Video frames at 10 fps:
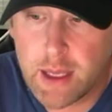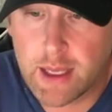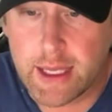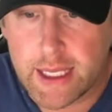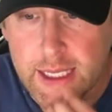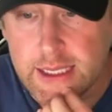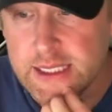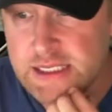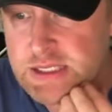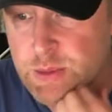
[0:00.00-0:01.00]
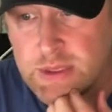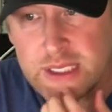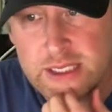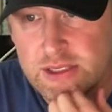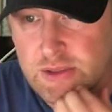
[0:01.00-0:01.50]
And I just wanted
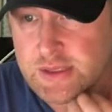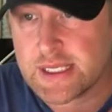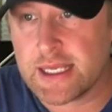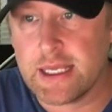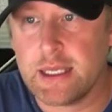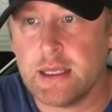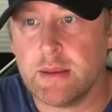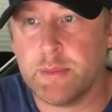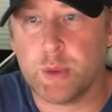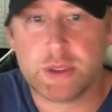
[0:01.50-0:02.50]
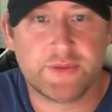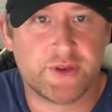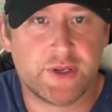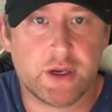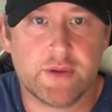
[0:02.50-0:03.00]
to say portrait
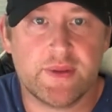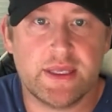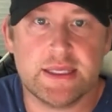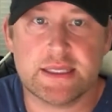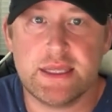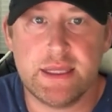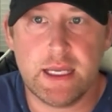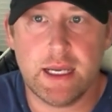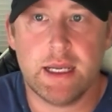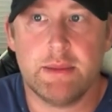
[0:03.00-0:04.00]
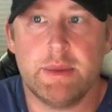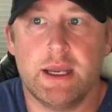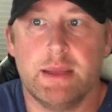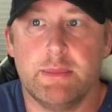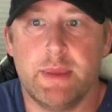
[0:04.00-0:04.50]
photography is not
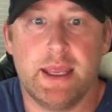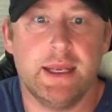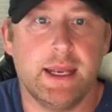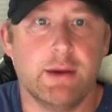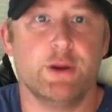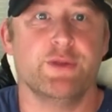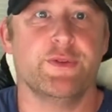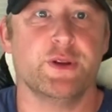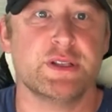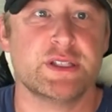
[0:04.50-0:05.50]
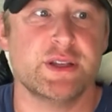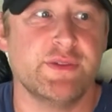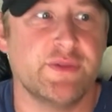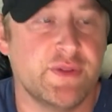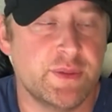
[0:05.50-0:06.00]
my main area of focus
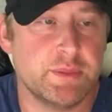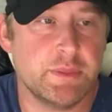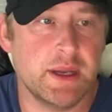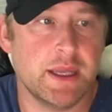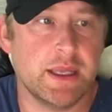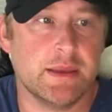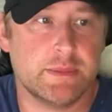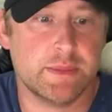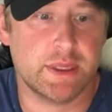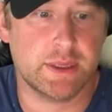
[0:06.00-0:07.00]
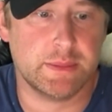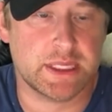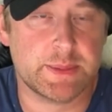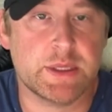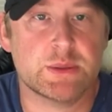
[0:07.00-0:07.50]
of my
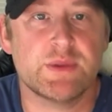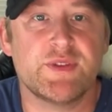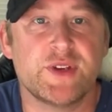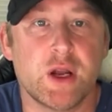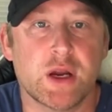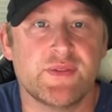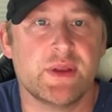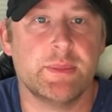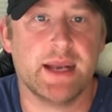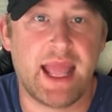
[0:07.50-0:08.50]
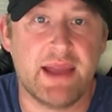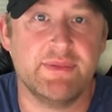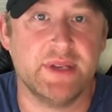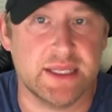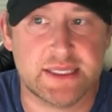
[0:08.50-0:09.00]
experience with photography, but I have
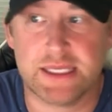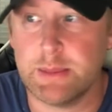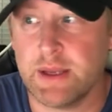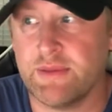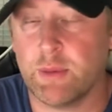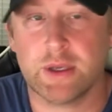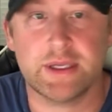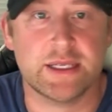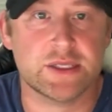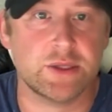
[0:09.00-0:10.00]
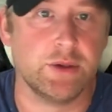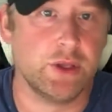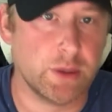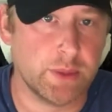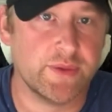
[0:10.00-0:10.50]
done some. I've worked at a
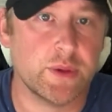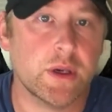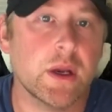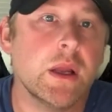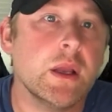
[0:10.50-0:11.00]
studio before.